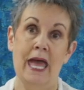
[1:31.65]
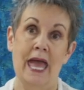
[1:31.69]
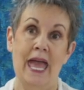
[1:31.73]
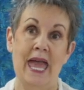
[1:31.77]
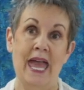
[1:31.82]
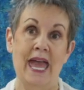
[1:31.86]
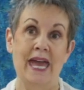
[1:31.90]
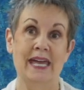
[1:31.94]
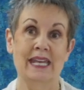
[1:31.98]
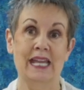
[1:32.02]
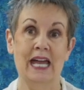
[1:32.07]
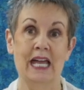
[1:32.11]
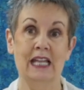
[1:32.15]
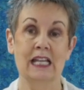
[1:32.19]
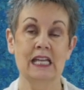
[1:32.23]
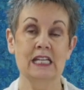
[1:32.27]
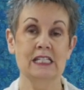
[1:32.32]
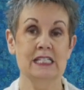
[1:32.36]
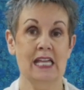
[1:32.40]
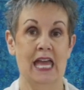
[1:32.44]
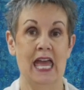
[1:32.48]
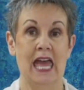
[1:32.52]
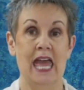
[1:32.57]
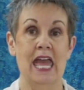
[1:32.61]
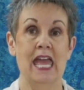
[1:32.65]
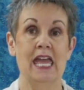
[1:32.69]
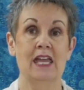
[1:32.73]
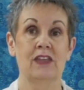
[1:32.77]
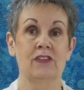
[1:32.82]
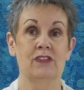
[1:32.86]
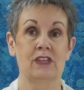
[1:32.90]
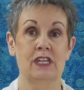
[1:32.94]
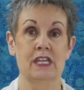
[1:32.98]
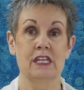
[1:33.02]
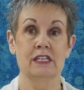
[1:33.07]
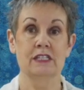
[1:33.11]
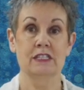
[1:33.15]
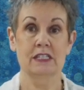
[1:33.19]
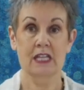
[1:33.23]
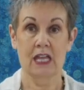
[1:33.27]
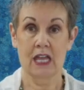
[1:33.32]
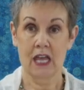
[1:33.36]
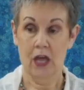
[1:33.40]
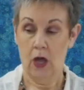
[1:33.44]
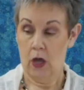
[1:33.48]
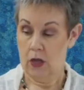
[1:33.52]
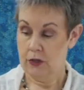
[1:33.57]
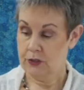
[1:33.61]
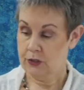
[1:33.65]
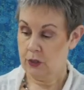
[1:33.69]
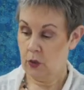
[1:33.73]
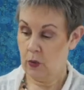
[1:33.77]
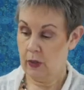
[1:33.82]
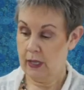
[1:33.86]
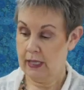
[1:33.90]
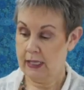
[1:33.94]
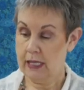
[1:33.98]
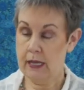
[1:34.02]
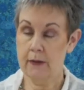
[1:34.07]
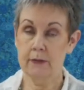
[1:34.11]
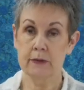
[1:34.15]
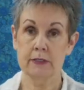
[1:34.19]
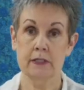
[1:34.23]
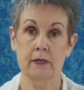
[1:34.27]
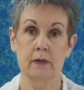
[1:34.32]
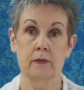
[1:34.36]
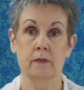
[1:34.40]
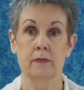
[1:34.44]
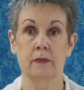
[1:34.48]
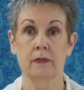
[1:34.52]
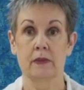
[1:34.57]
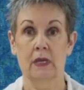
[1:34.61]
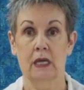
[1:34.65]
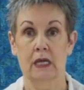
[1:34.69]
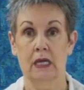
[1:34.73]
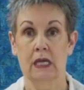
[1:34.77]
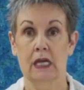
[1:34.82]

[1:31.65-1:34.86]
and I like to hang these so it keeps them